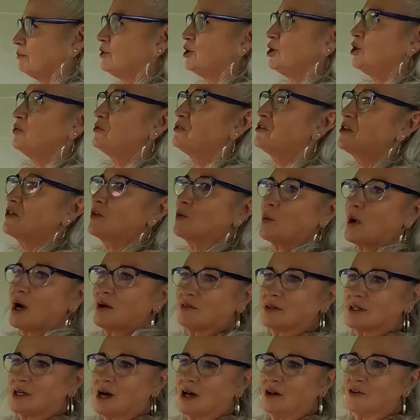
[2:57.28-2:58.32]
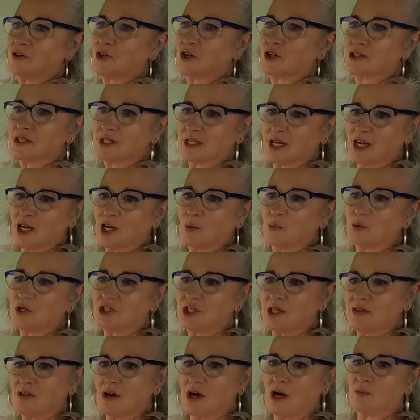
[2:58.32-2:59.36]
moved to the Waverly Hall nursing home, which
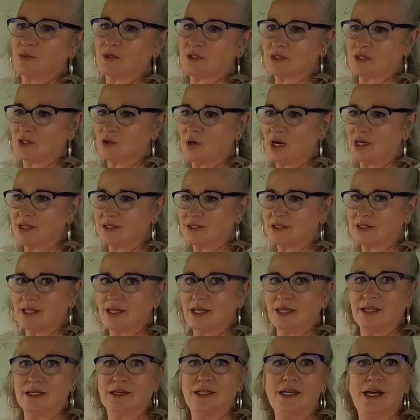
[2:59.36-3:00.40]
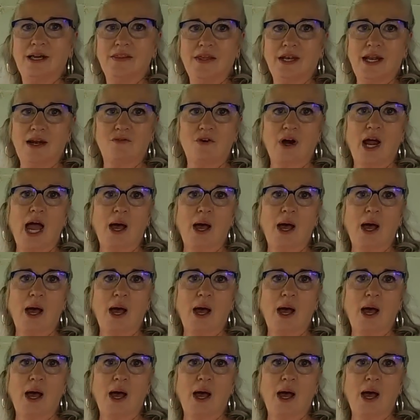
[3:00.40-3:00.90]
he thought was the greatest thing that ever